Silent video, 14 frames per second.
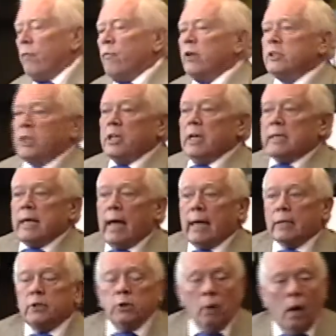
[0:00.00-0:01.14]
Virginia
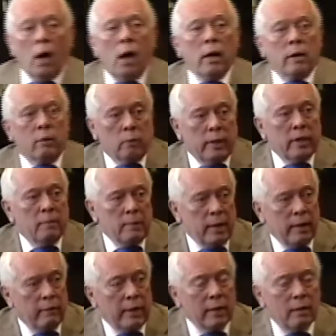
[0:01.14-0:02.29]
Tech, to honor William
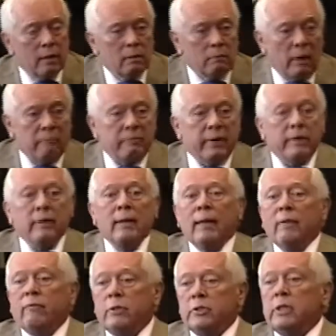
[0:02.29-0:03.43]
Henry Ruffner,
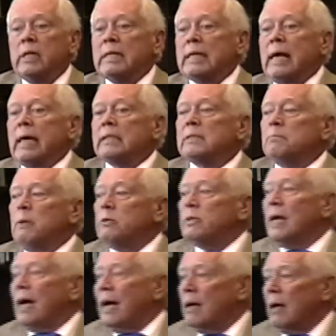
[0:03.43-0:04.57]
Virginia Tech's most,
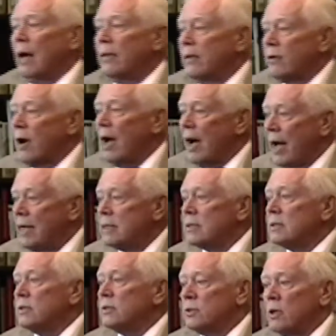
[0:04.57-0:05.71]
uh, their
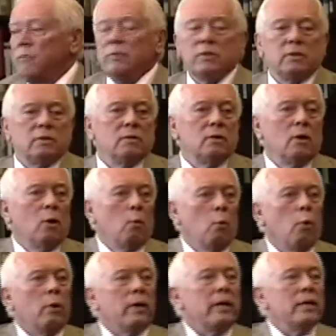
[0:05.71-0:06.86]
highest service
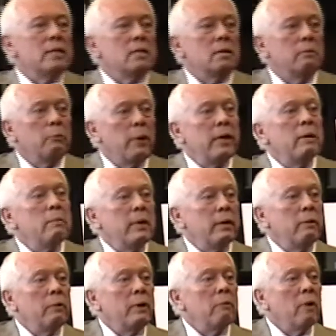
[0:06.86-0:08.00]
award is the William
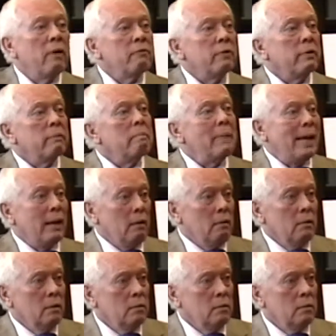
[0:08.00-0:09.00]
Henry Ruffner Medal.